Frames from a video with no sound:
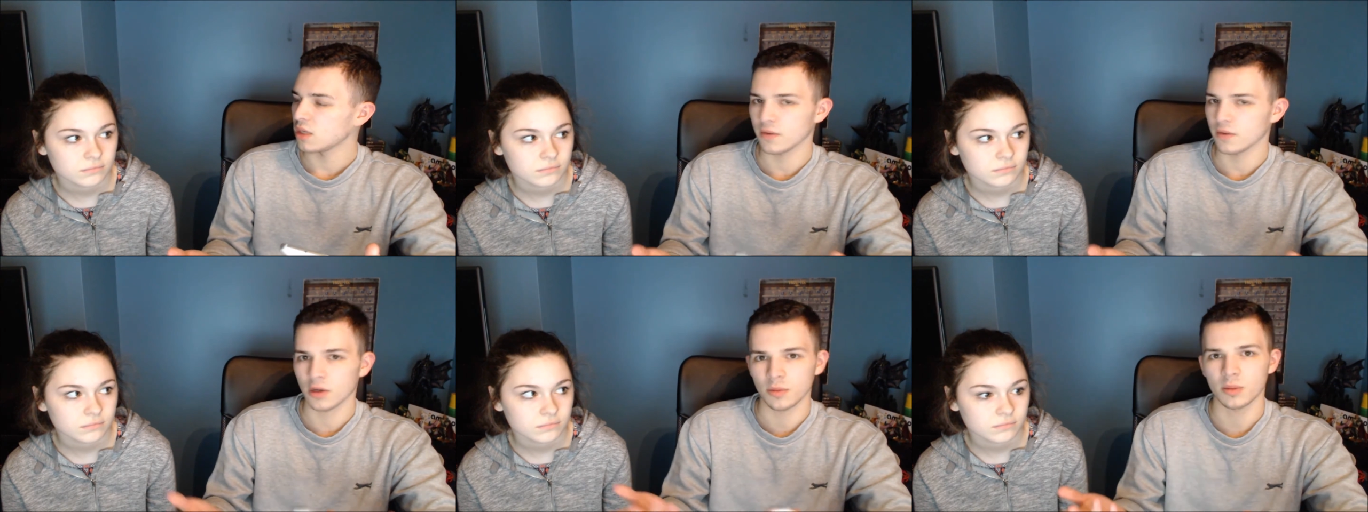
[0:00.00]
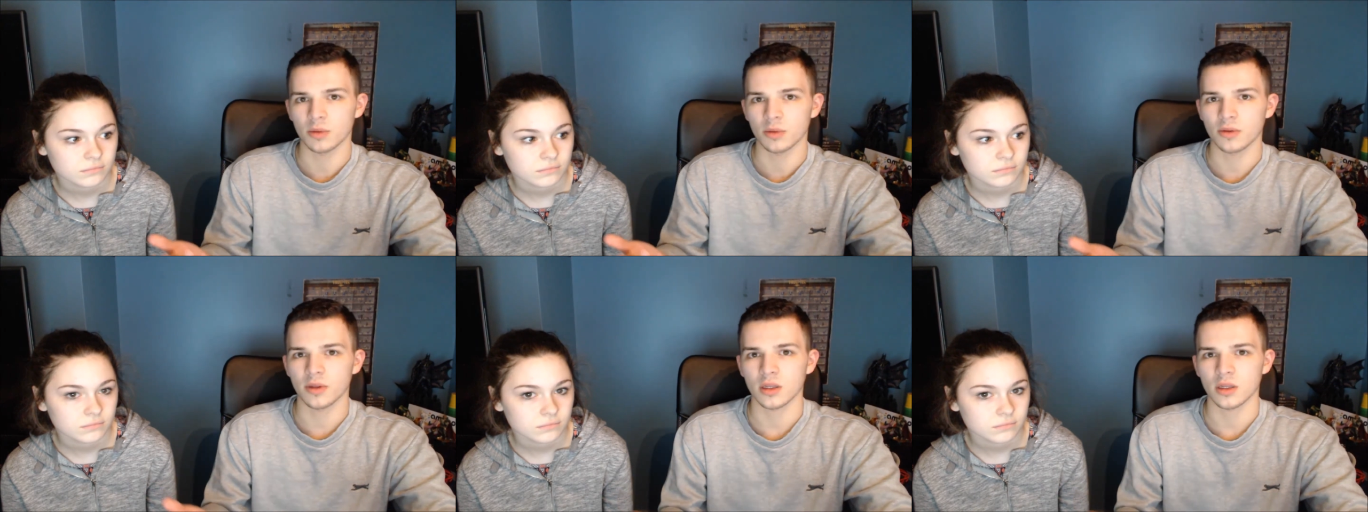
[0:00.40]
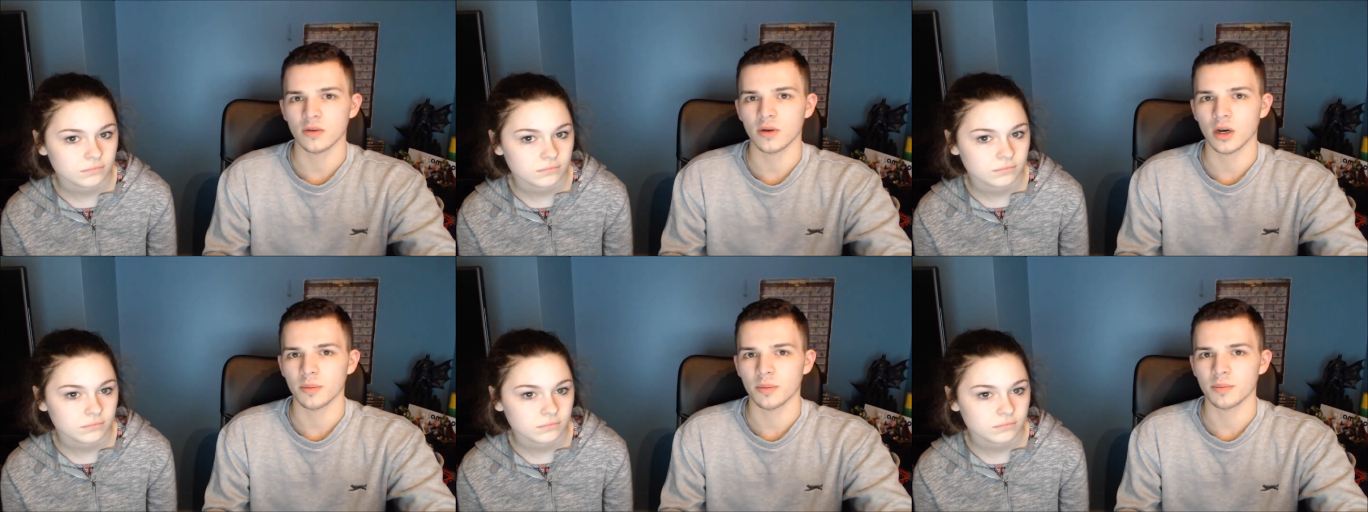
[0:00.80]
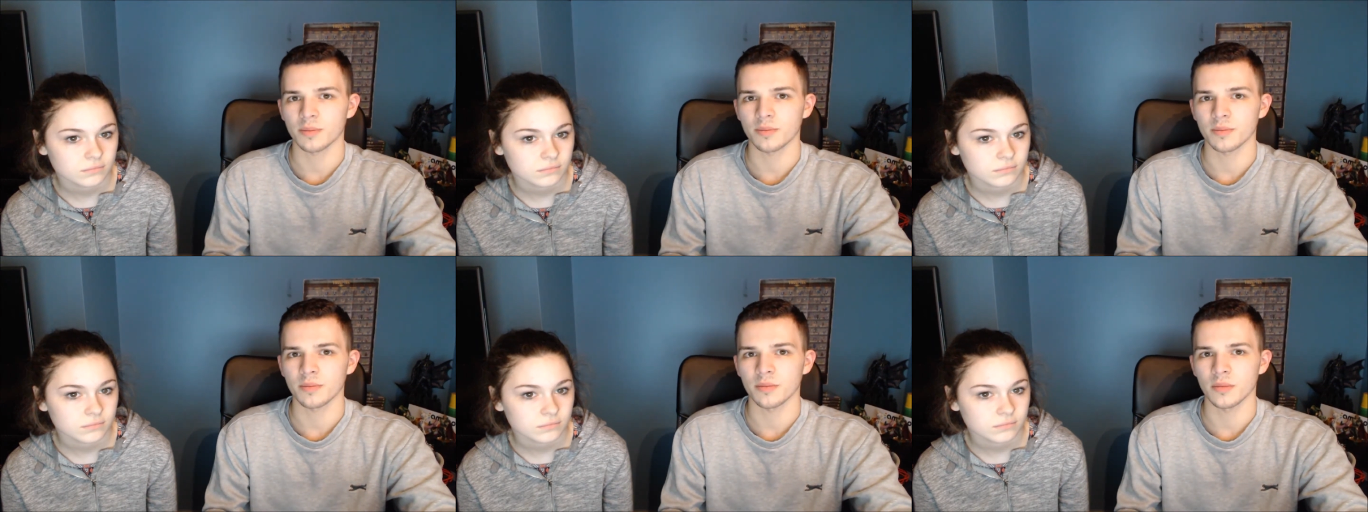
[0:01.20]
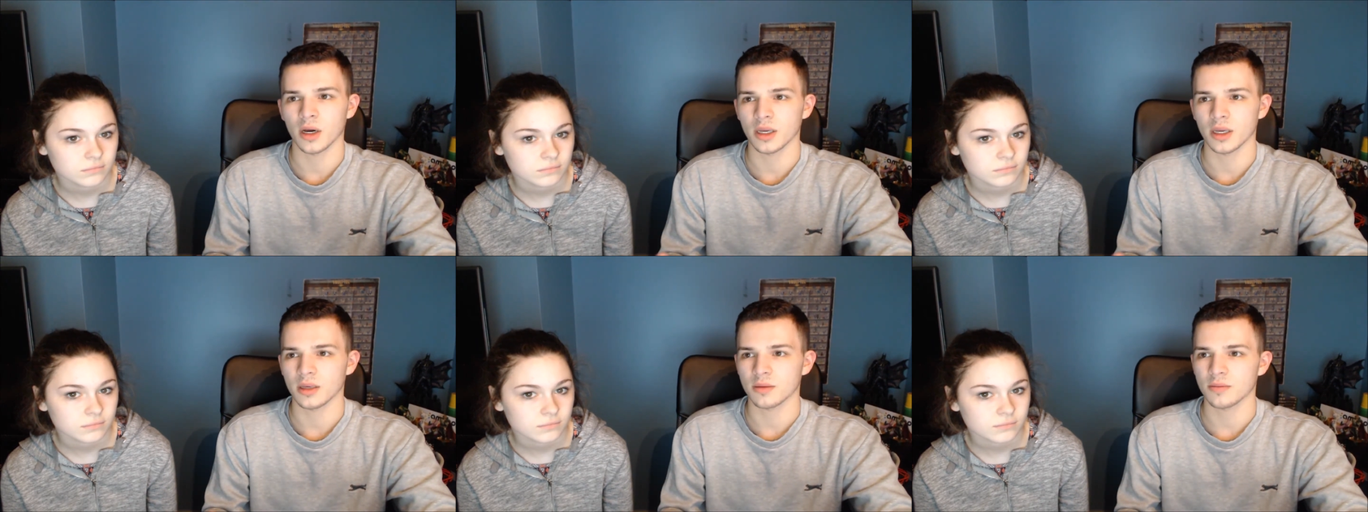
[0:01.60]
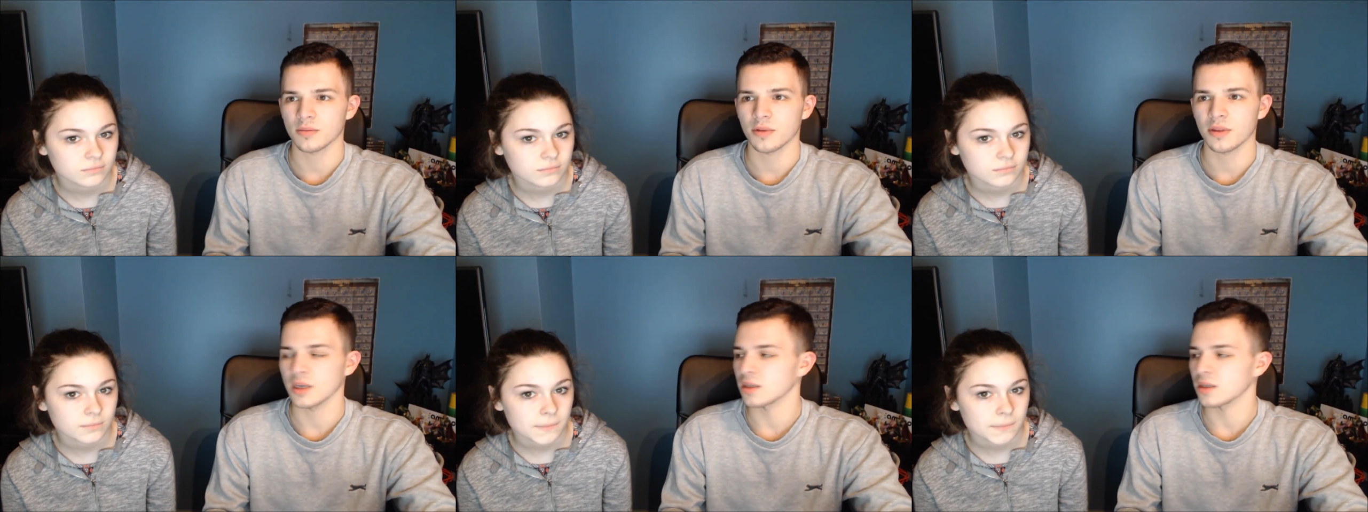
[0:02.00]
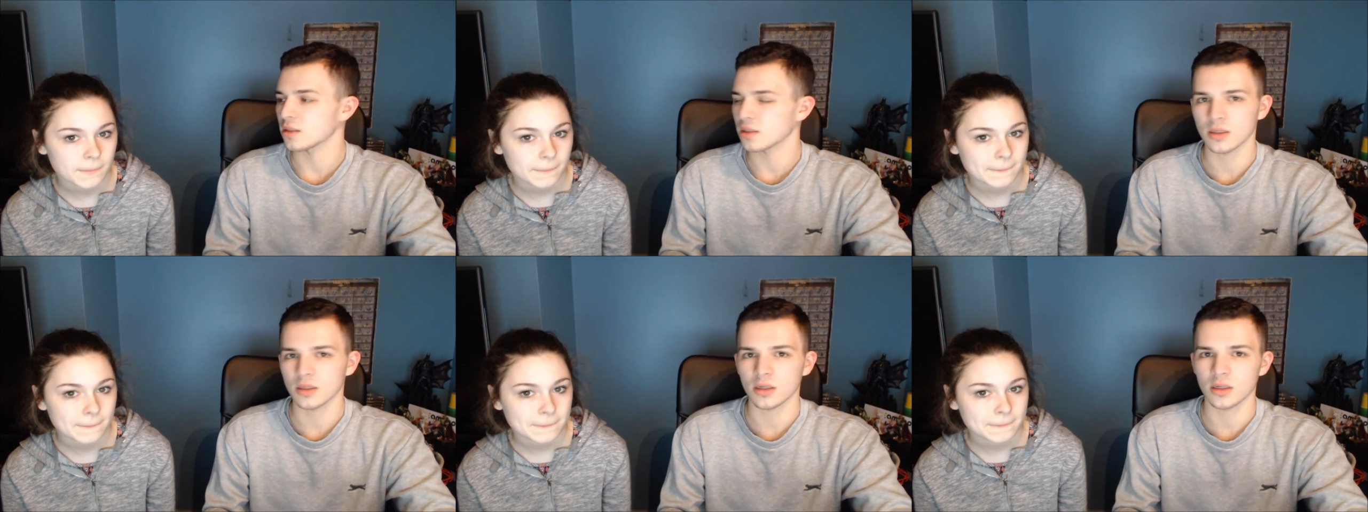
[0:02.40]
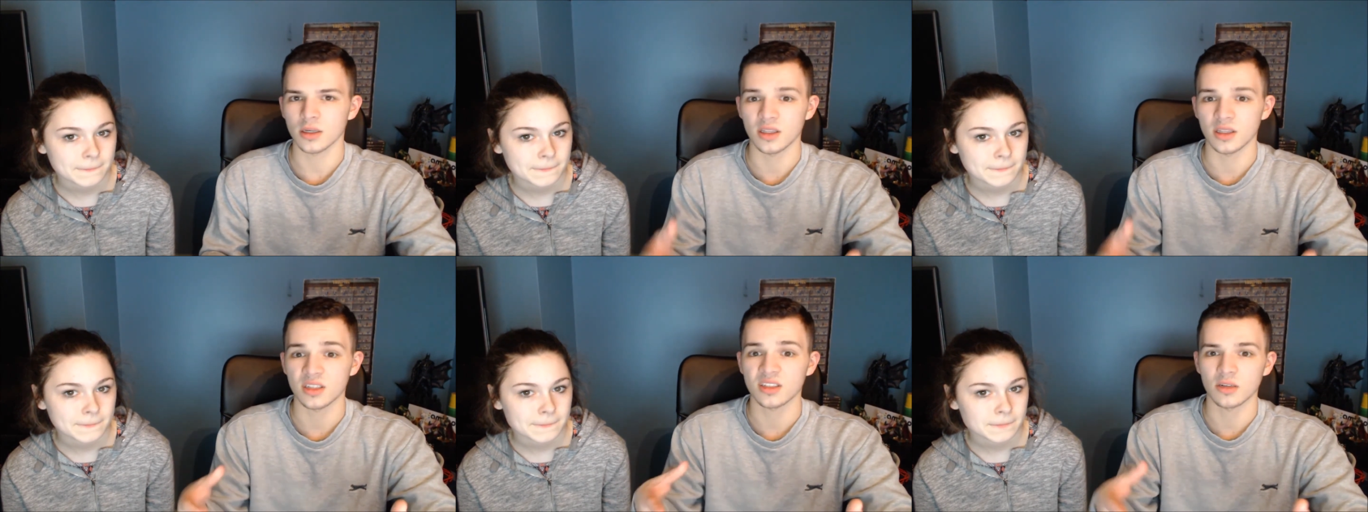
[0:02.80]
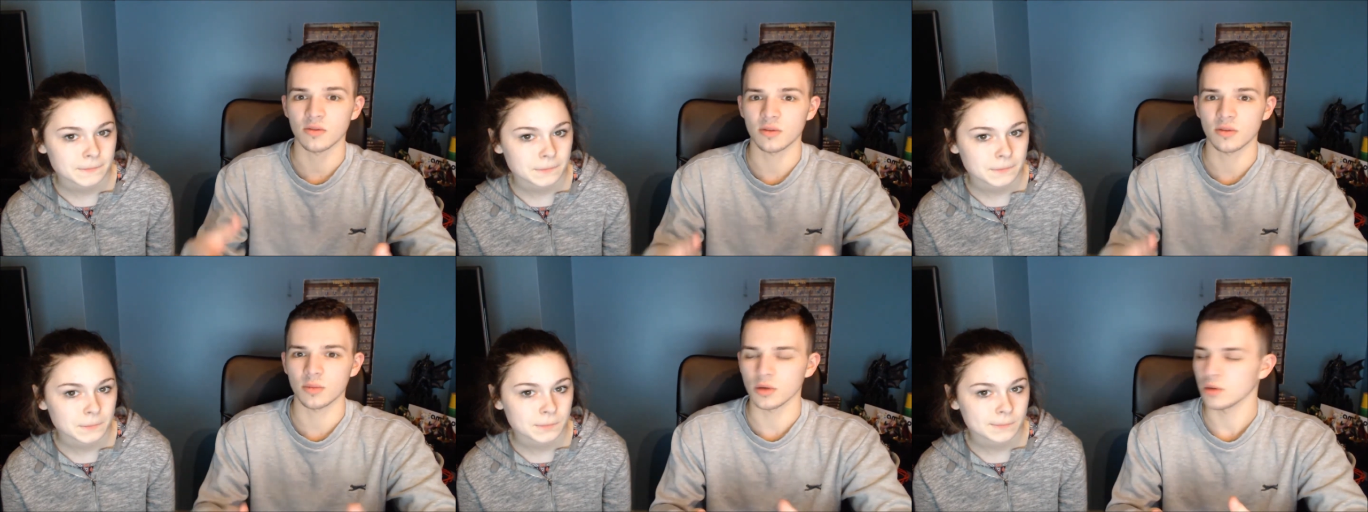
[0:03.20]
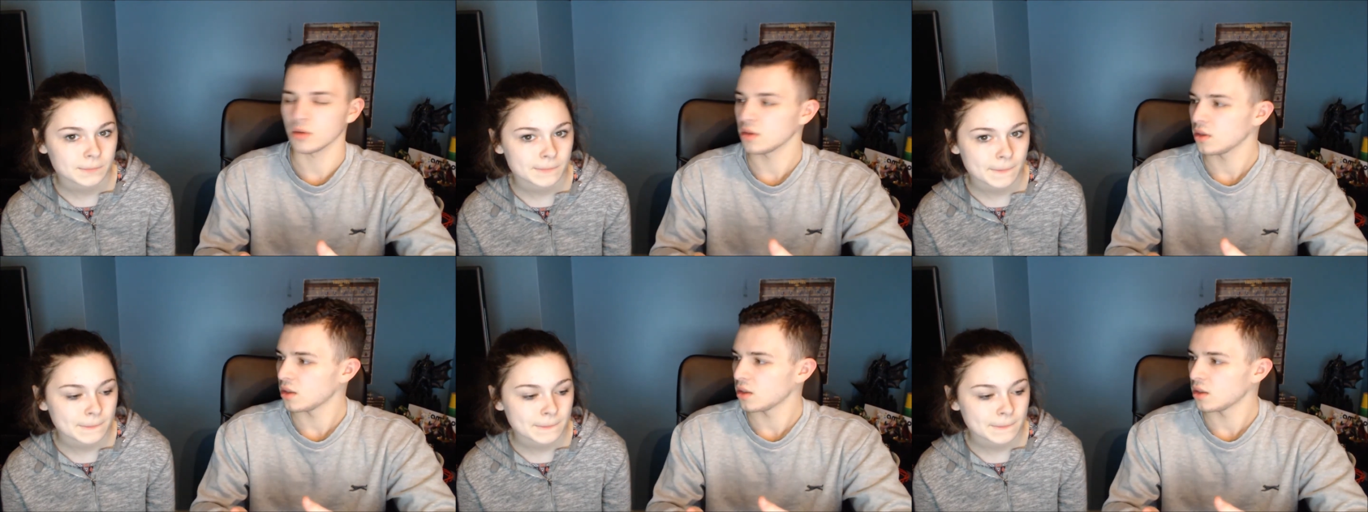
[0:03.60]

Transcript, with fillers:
Speaker 1: Even though people think there are, like, things in the centre of the moon.